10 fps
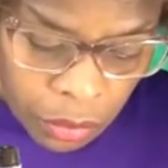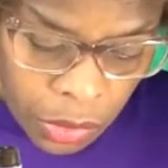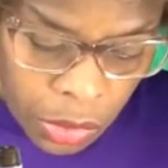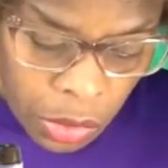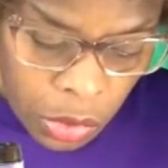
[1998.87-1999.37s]

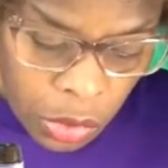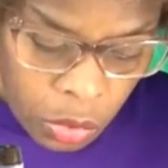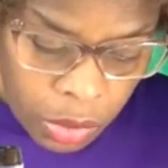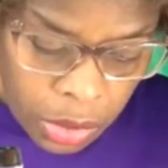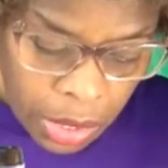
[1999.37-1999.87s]
So you know
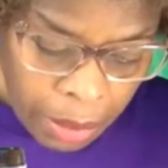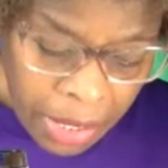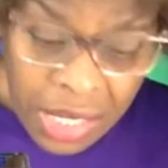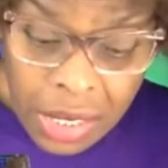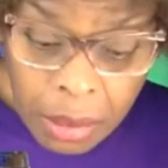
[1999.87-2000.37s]
what to get. But
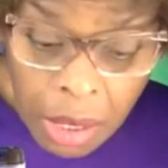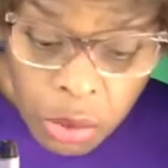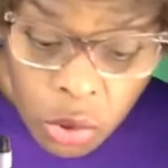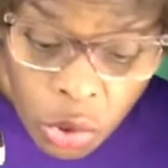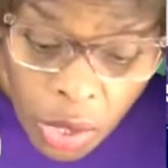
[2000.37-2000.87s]
then sometimes,
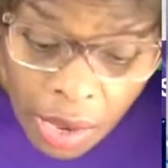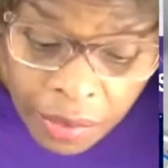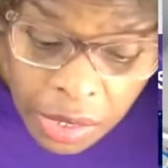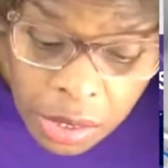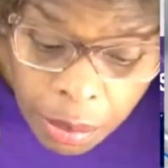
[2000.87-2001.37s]
you have
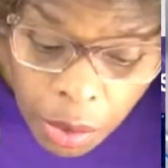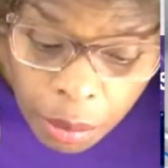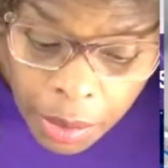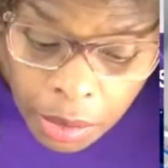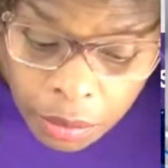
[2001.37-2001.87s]
to
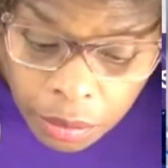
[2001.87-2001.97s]
experiment.